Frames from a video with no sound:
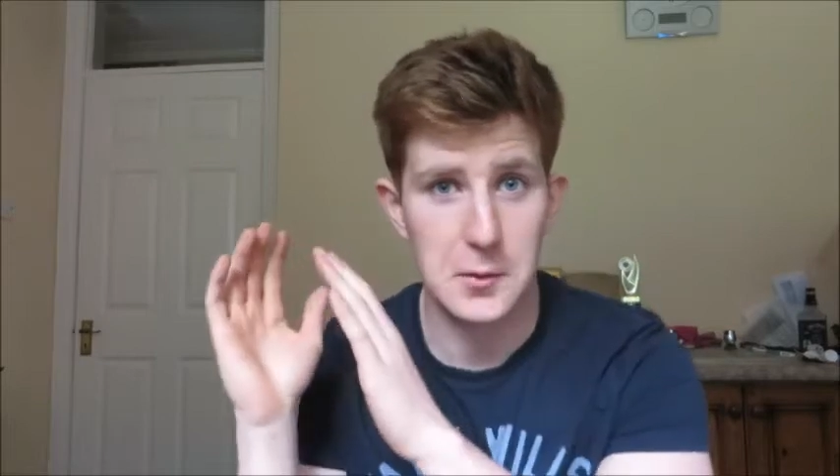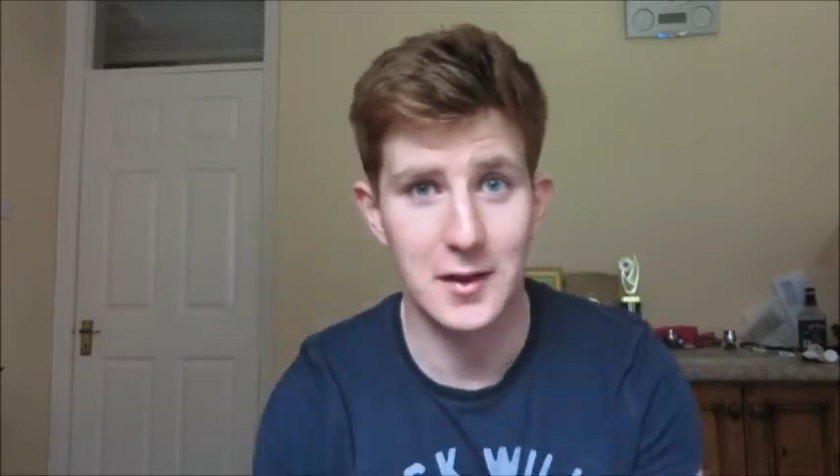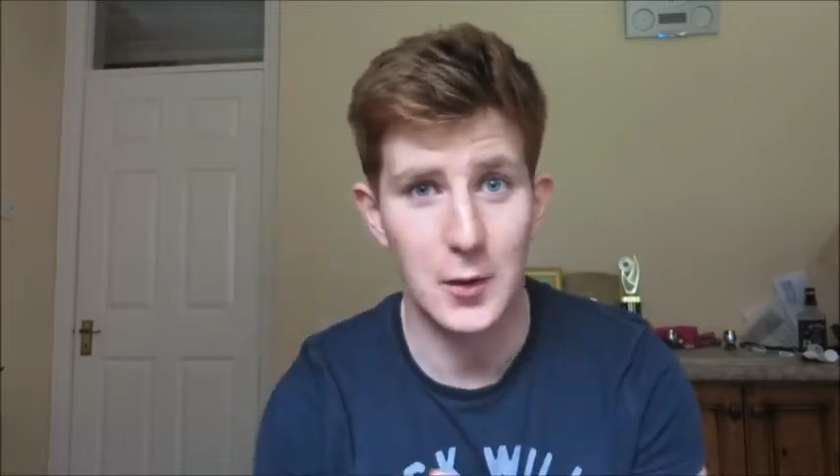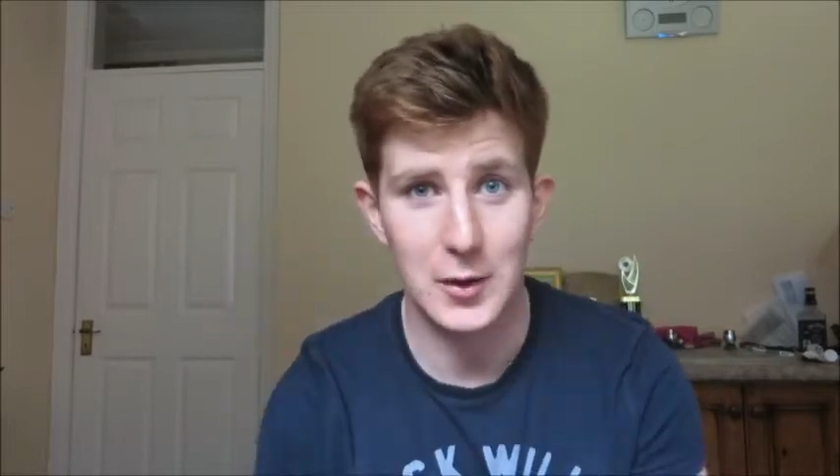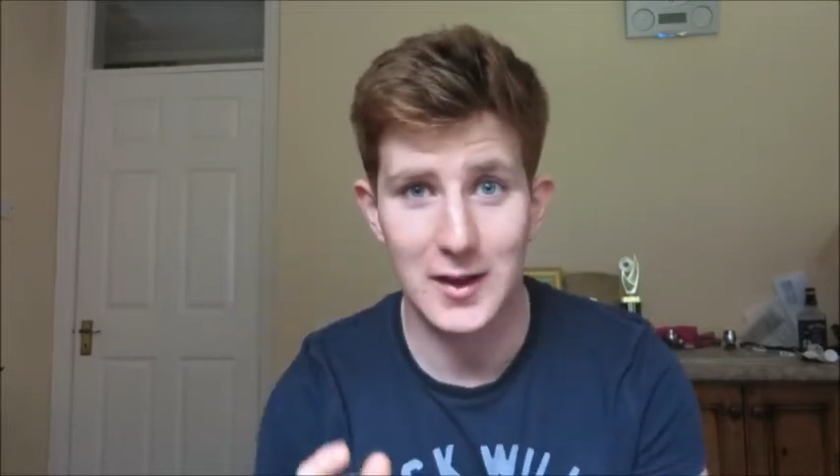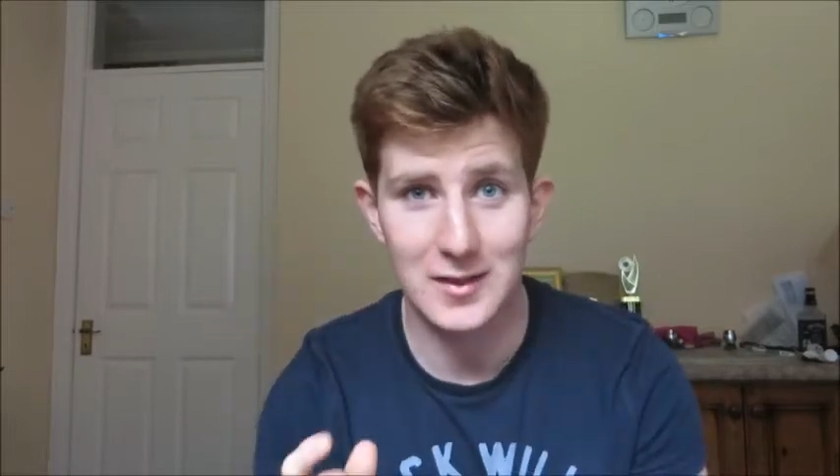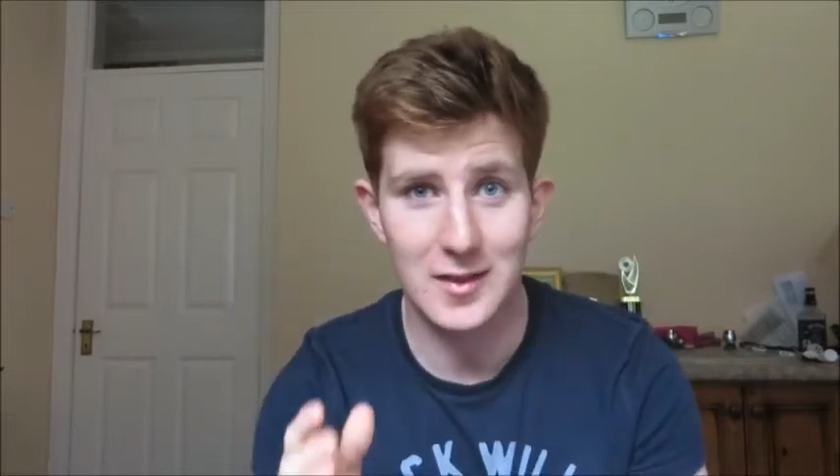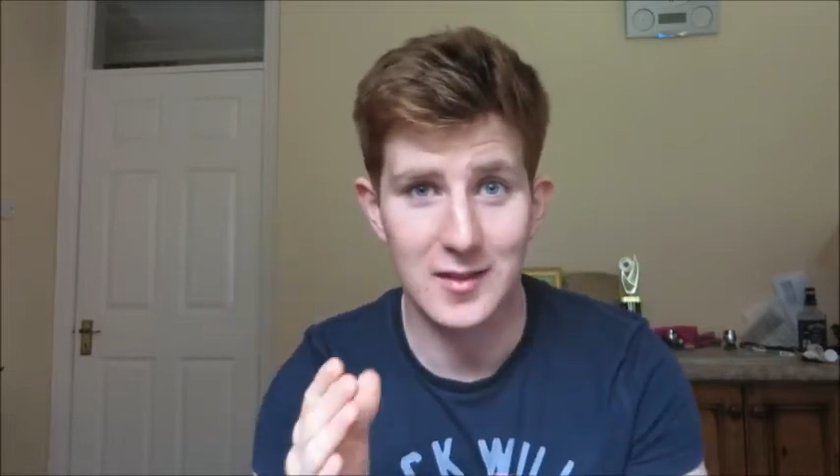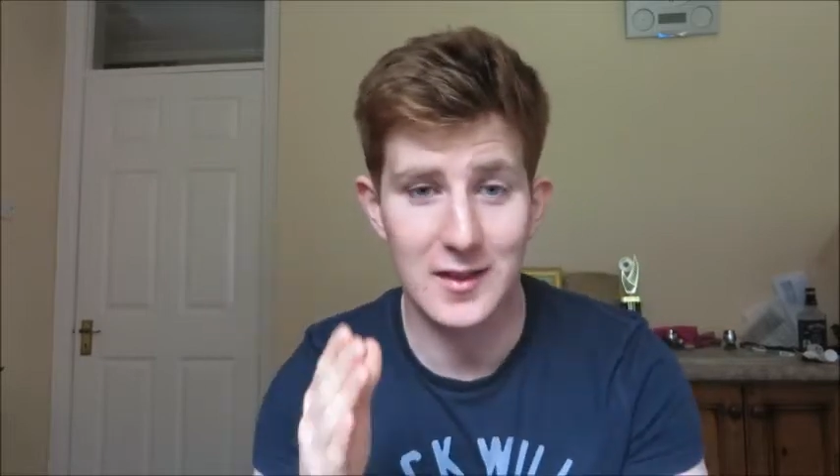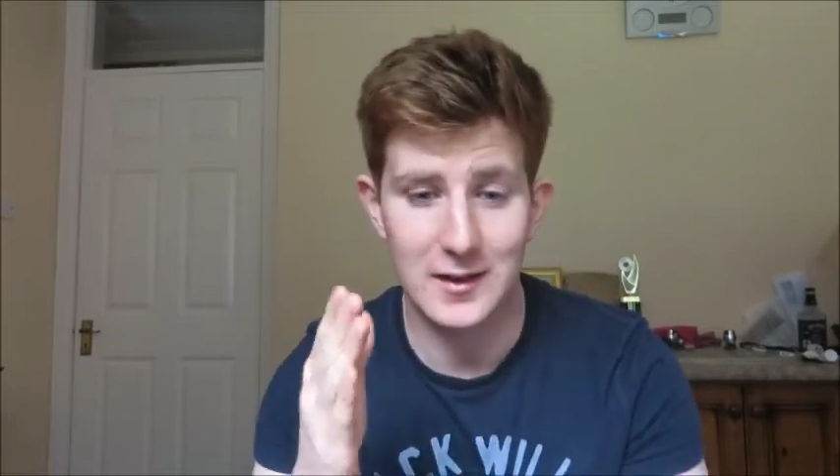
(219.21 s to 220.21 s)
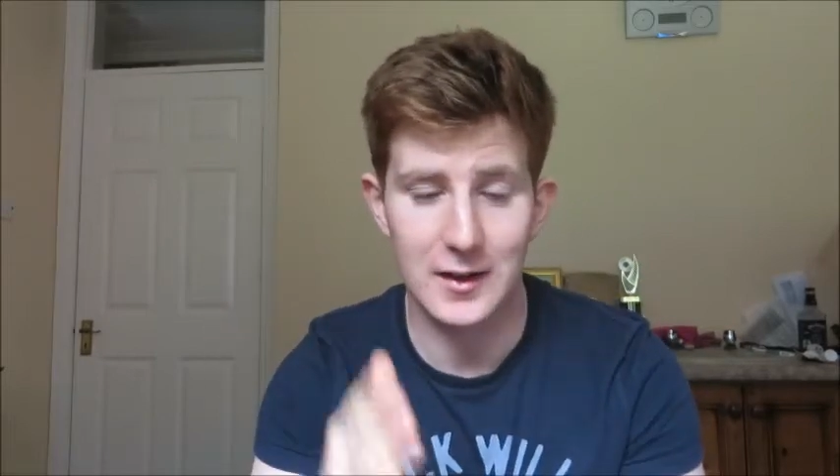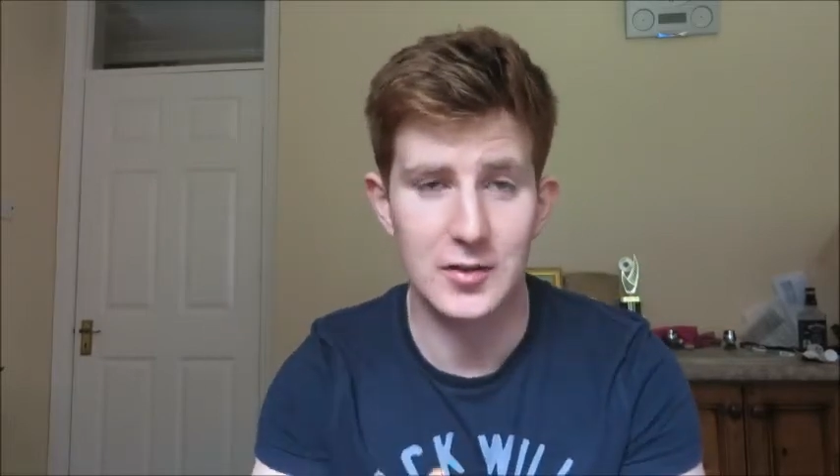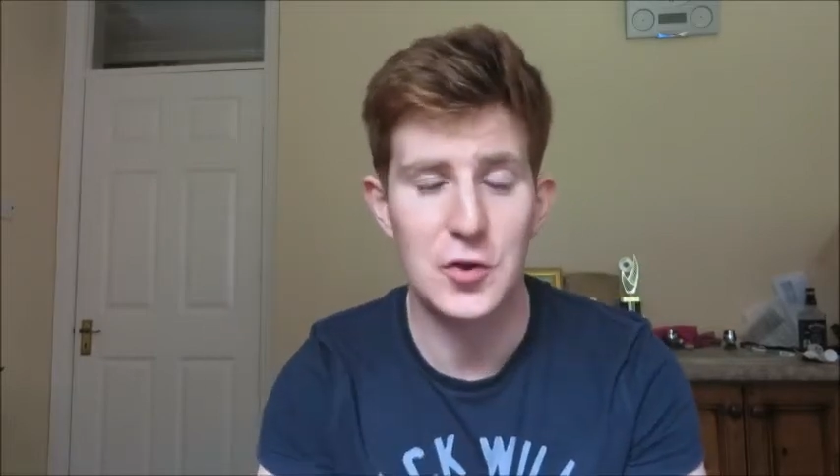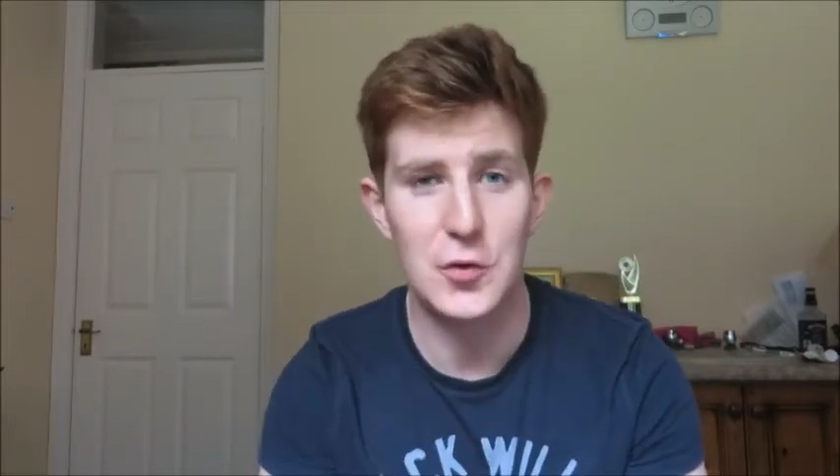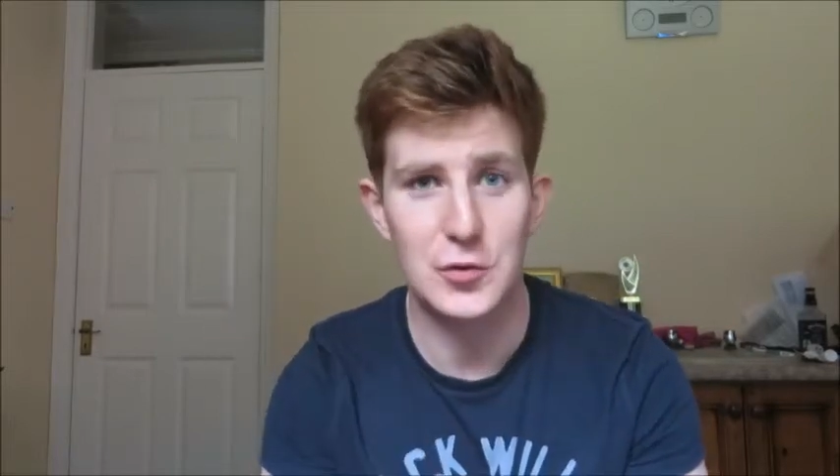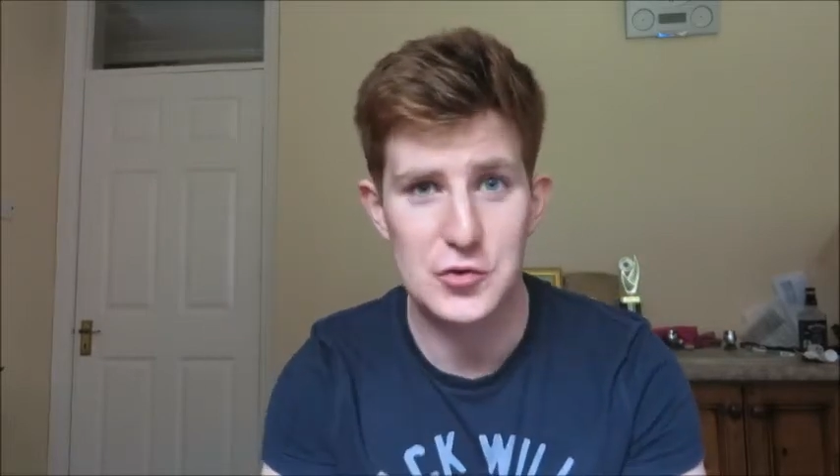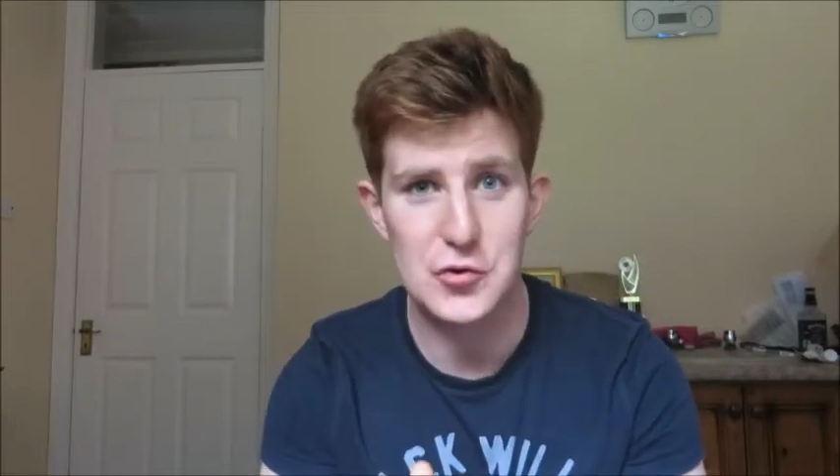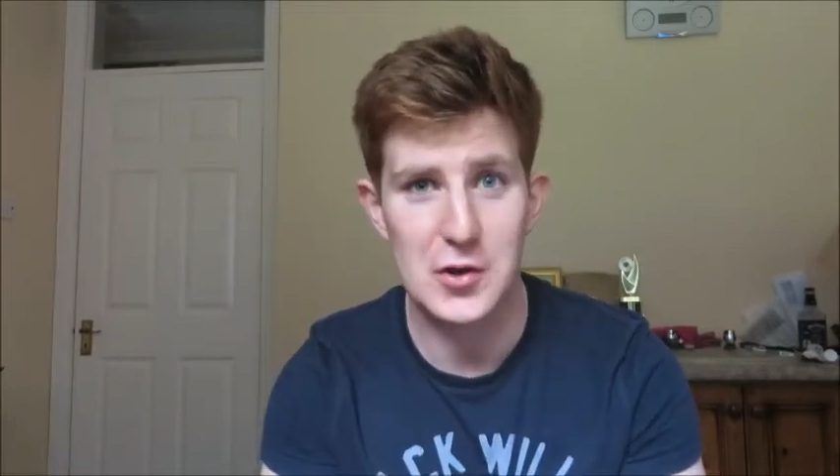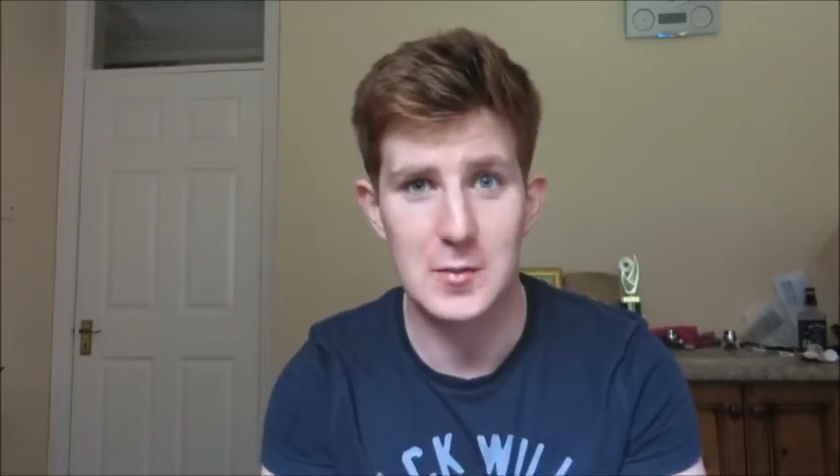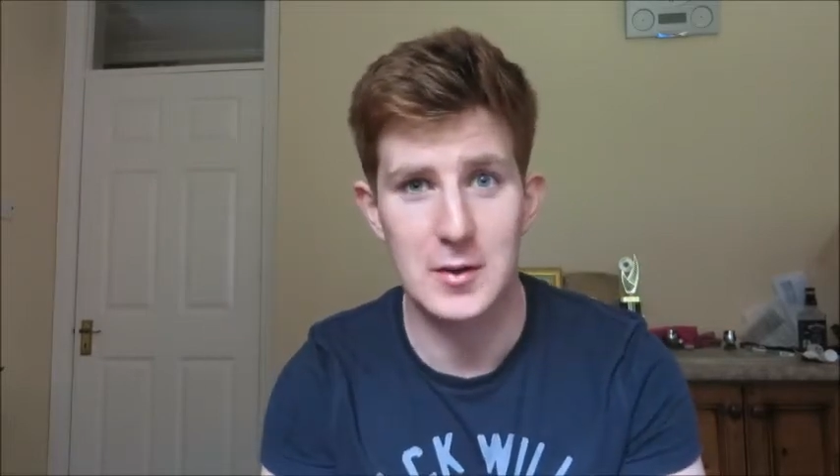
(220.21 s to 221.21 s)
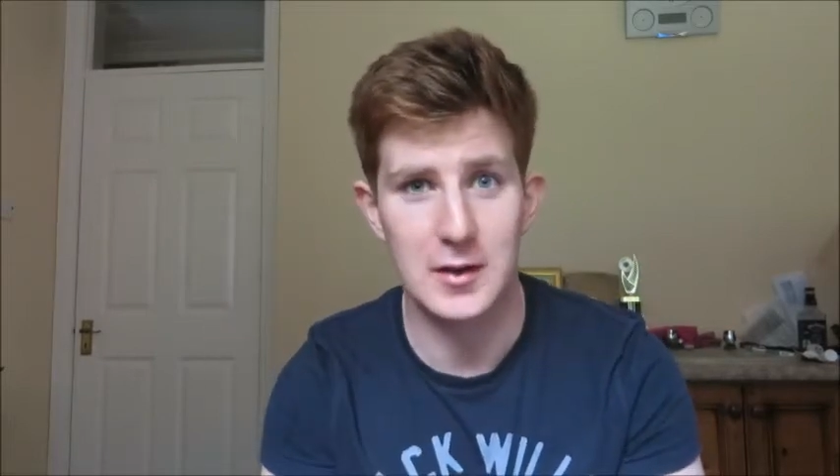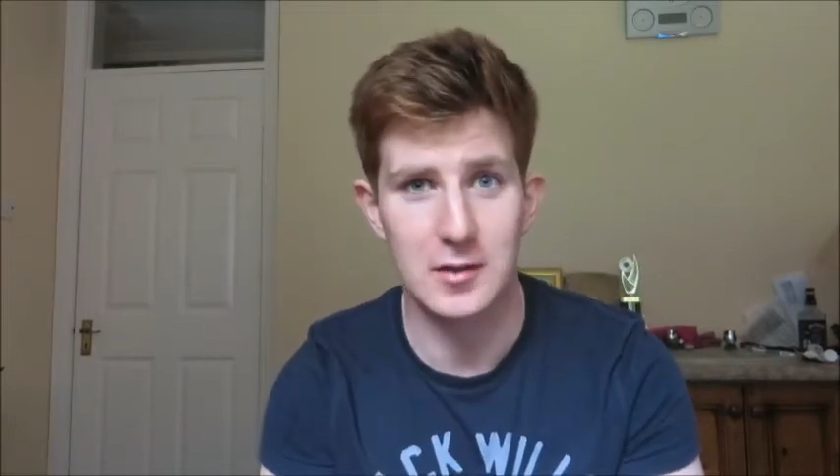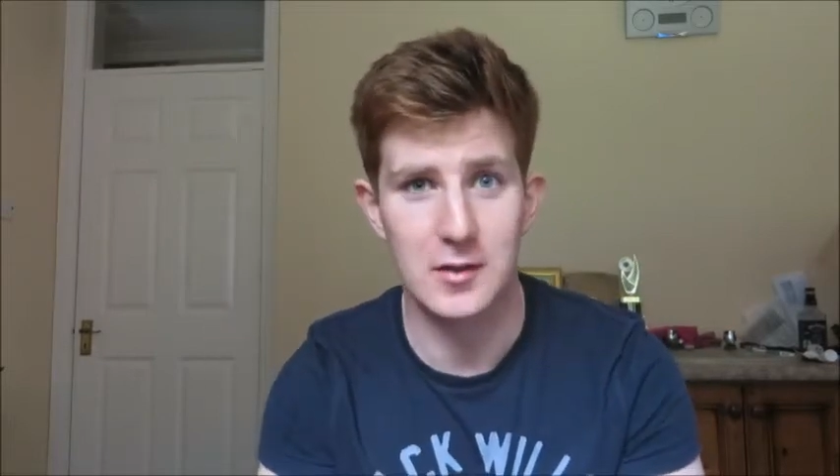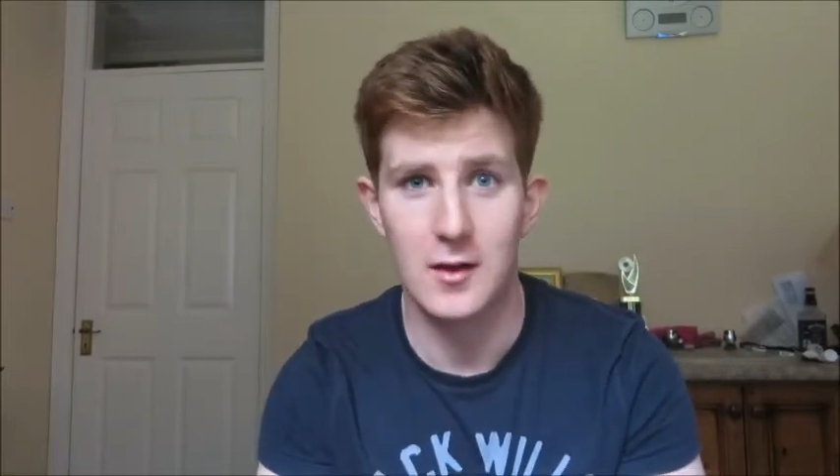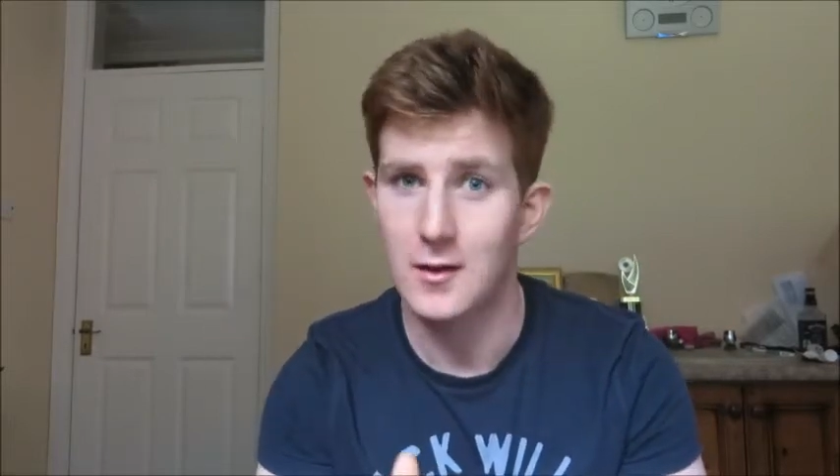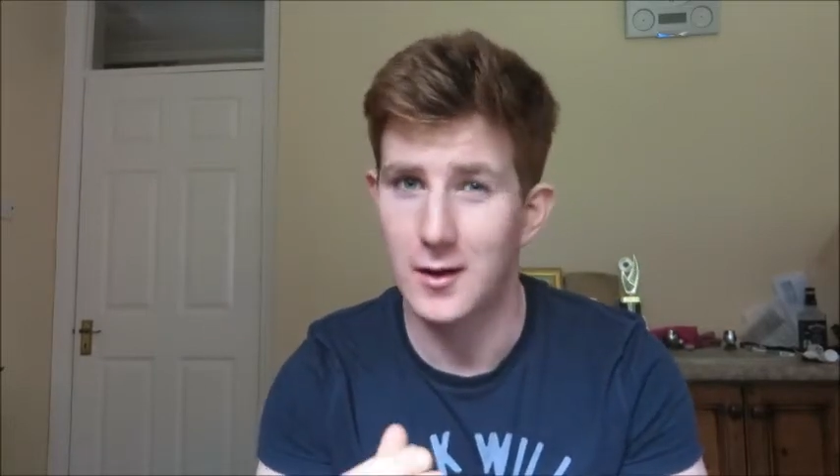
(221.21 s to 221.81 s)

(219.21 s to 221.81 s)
I want to hit this in like 3 minutes.